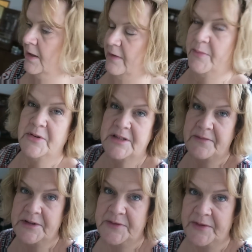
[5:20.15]
They've put
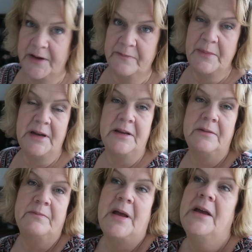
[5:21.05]
£75
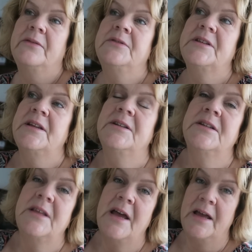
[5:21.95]
million
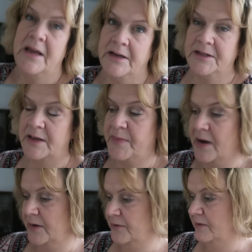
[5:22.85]
into that, and they're
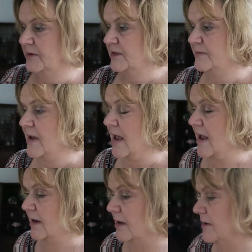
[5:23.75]
partnering with some
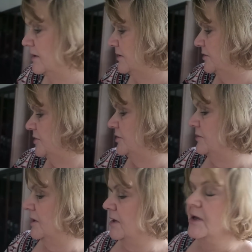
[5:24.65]
airlines to